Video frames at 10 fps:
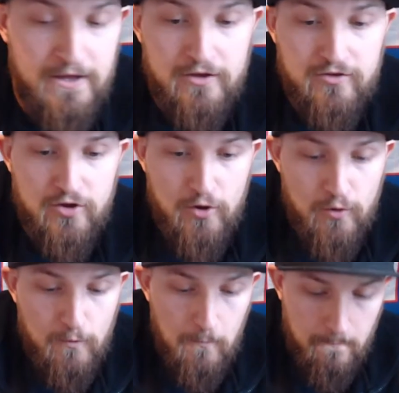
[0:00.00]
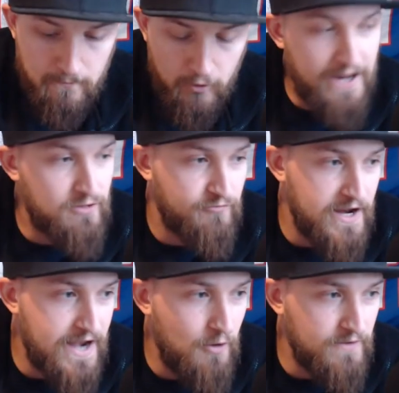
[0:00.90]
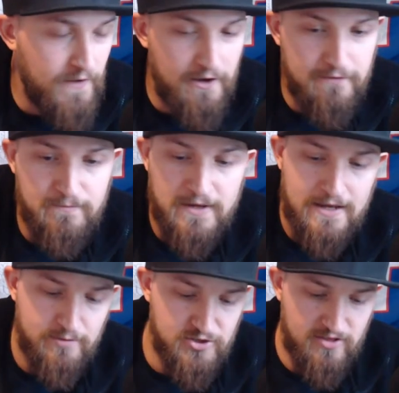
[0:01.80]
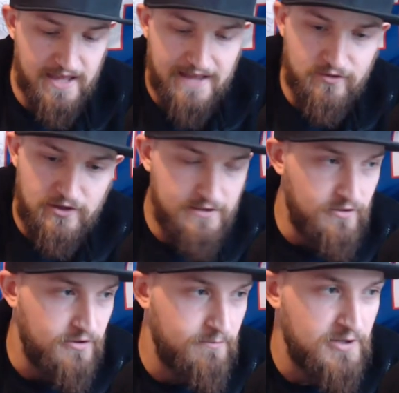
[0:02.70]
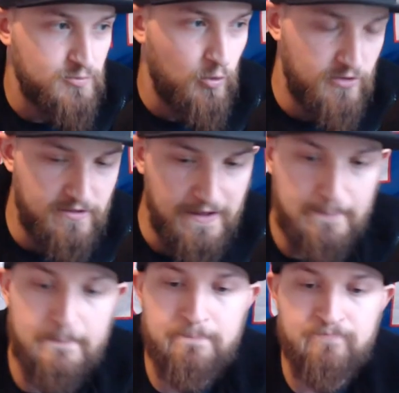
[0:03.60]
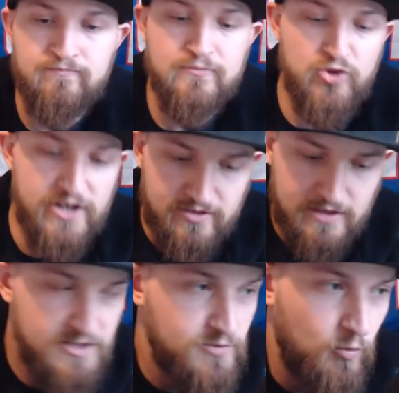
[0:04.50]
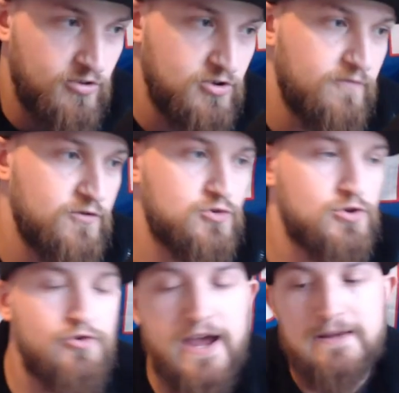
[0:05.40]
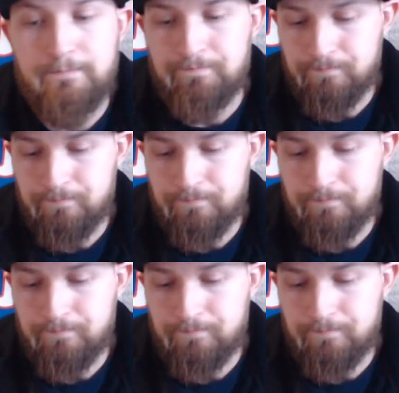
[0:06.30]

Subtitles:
So, or as of right now, we failed. But just to end the Mitch Morse thing, you didn't see Mitch Morse in your future, right?